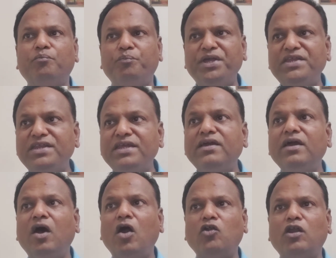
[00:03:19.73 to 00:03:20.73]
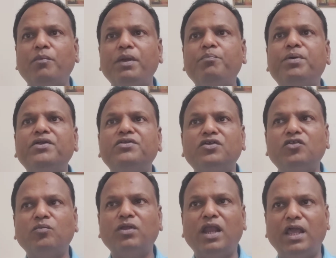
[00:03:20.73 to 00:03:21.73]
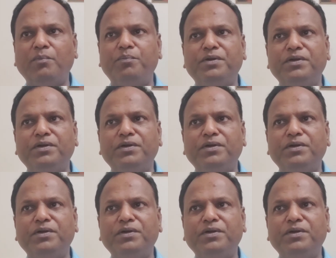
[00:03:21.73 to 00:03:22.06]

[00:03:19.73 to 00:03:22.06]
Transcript: basic autonomic functions of the life,